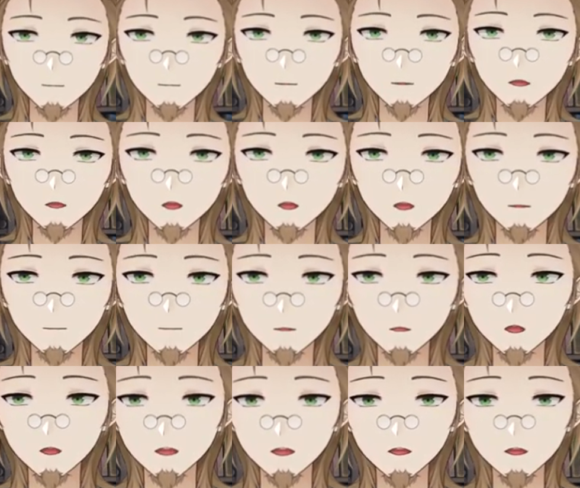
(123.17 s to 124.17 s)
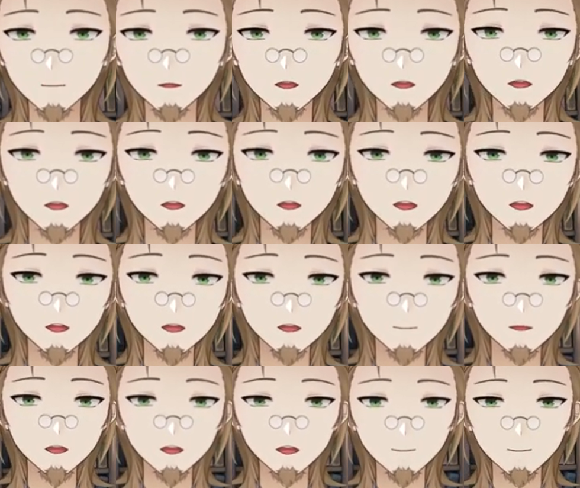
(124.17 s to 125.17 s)
a few chapters of the
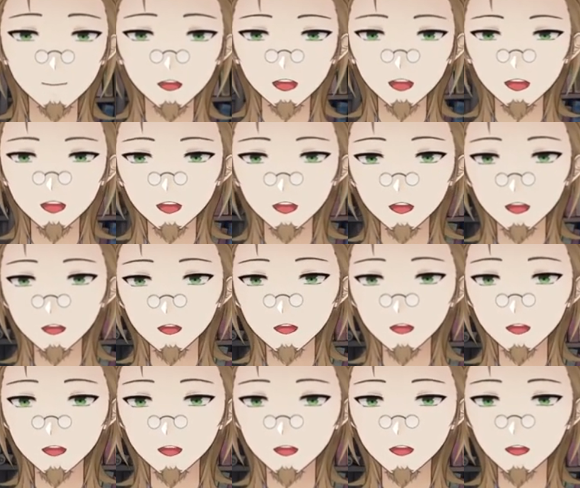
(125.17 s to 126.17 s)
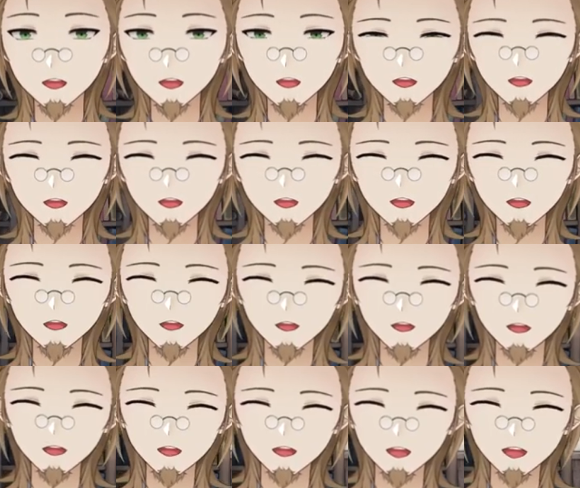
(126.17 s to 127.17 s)
manga, and the
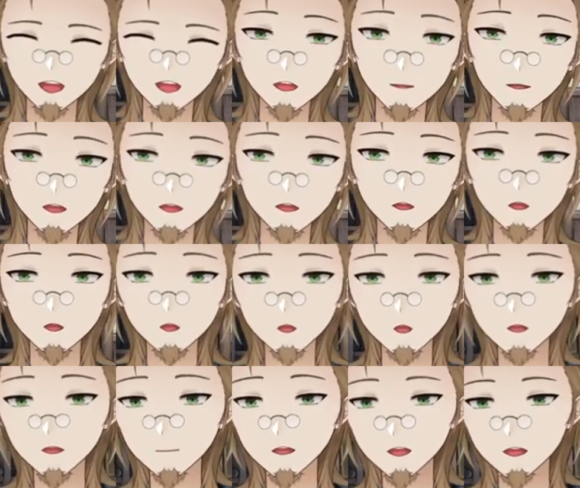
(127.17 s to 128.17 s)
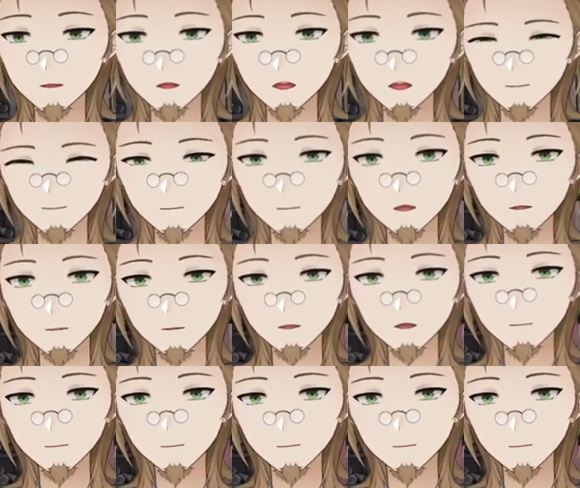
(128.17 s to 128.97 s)
anime goes way past it. So,